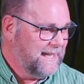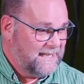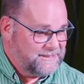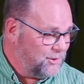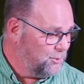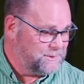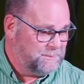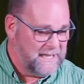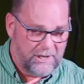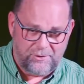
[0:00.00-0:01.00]
And that's
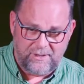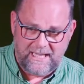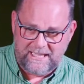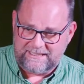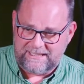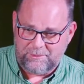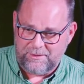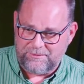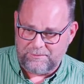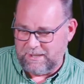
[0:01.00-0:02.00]
always been our reality.
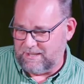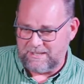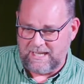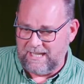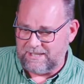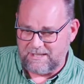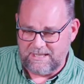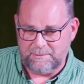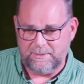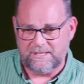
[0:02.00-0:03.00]
We've, because I guess
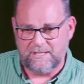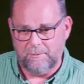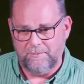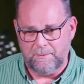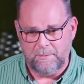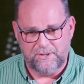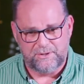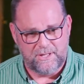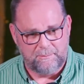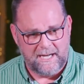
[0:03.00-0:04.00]
Elizabeth has come from a
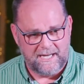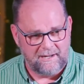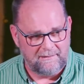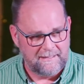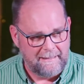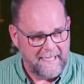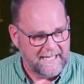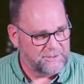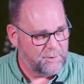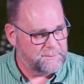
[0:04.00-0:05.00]
missionary background,
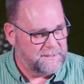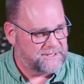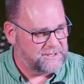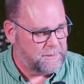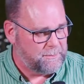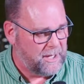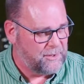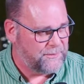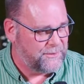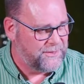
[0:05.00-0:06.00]
it's always been such a
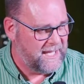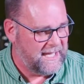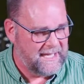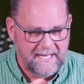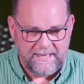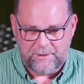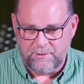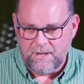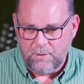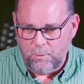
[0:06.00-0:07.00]
powerful thing
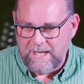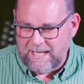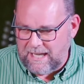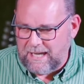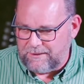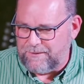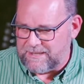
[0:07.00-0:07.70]
that we can't